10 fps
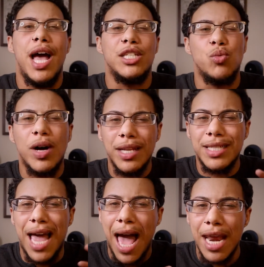as well
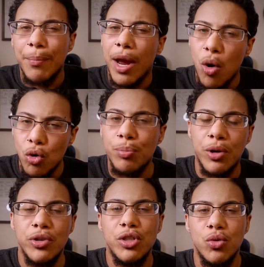as adding my own
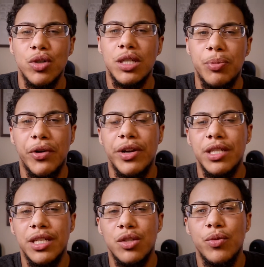personal
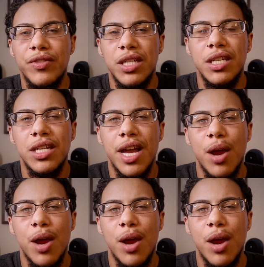experiences with T